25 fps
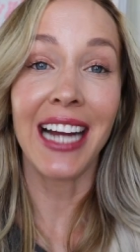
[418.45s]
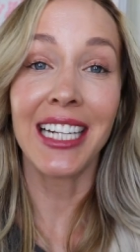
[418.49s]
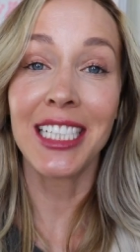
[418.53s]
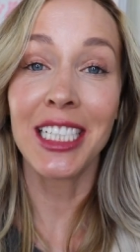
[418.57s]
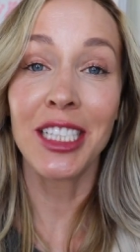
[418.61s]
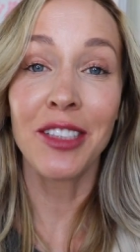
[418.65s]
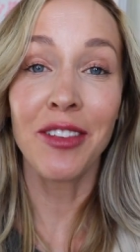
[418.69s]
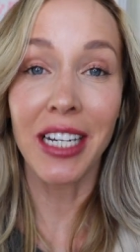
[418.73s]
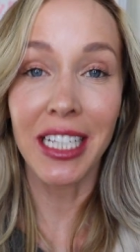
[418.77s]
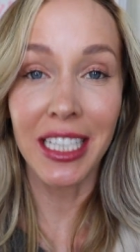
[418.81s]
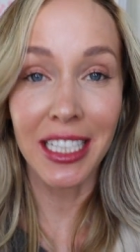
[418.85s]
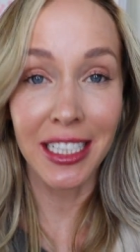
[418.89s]
I
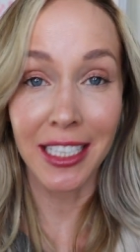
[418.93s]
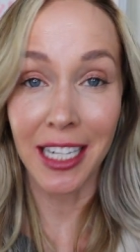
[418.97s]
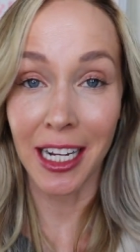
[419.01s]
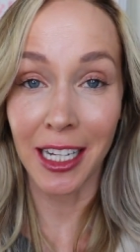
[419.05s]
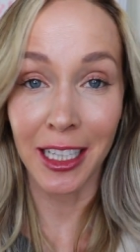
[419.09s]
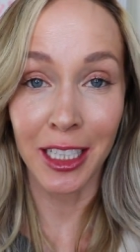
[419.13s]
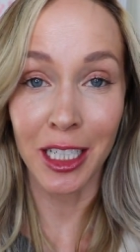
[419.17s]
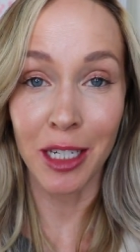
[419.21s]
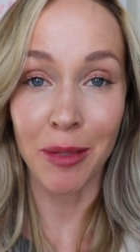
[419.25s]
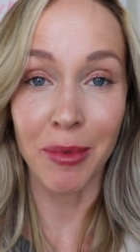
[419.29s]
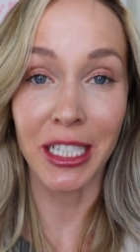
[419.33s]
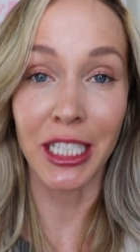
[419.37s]
just find this
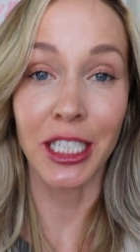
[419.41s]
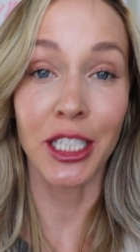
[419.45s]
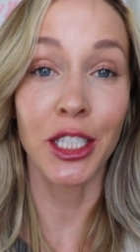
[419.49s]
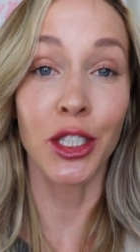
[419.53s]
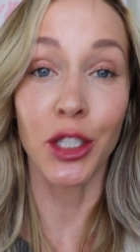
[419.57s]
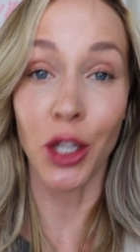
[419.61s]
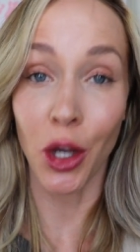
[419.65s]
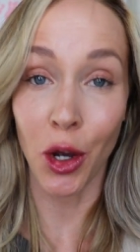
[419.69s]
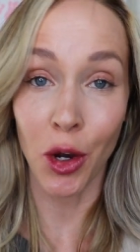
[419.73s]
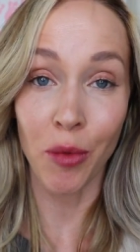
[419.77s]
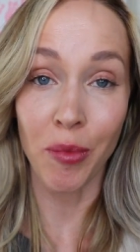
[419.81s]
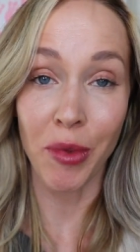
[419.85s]
color to be
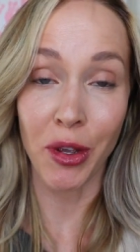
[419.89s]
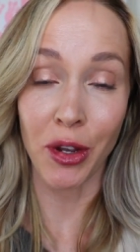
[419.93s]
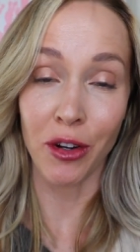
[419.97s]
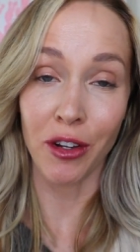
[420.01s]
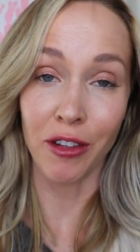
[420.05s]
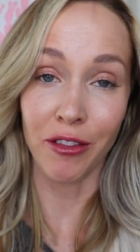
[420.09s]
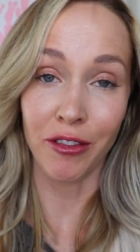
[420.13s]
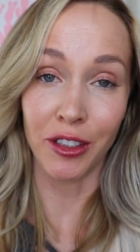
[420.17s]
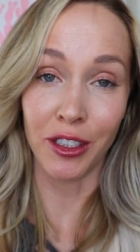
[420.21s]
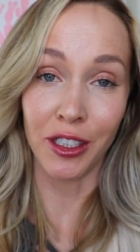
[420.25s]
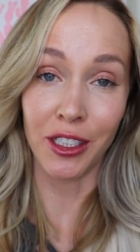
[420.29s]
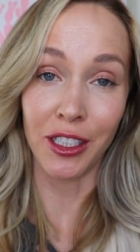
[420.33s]
so
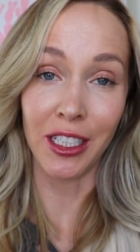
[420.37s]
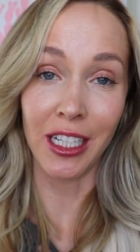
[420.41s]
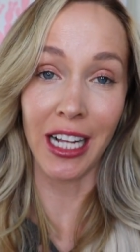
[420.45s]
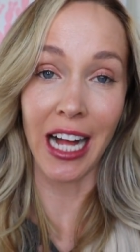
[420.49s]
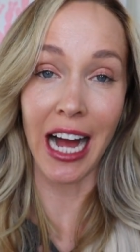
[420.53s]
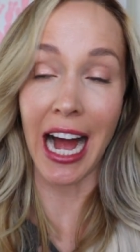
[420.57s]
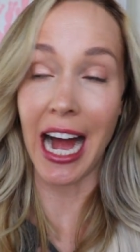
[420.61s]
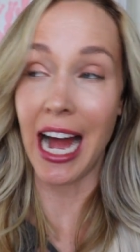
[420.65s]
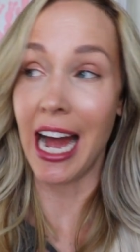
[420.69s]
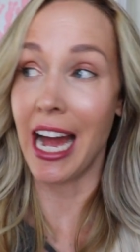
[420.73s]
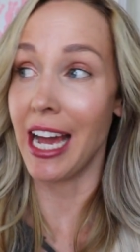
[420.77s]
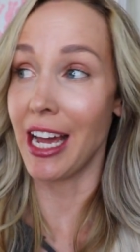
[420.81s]
beautiful.
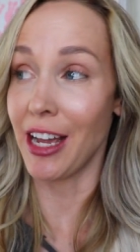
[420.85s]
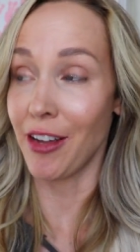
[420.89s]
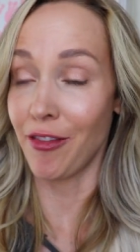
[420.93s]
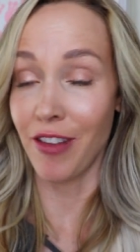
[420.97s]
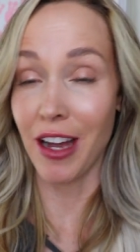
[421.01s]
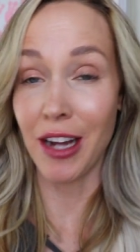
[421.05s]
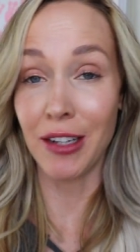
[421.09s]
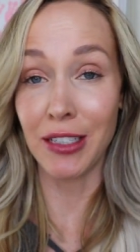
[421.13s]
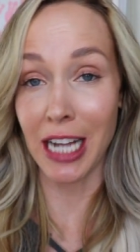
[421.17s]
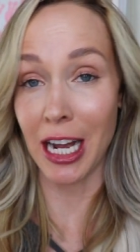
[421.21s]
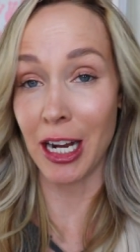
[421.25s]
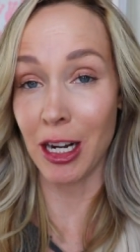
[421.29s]
I
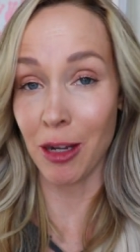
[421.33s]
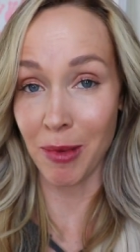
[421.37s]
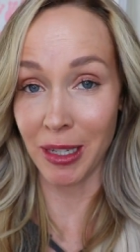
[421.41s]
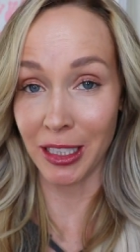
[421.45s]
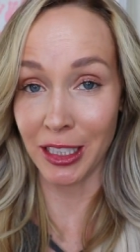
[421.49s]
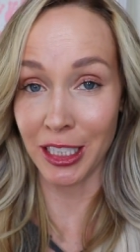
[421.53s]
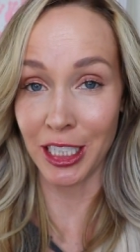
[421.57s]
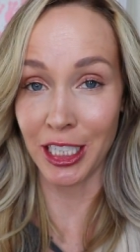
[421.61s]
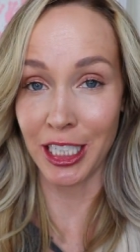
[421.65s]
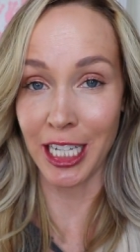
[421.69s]
found out about the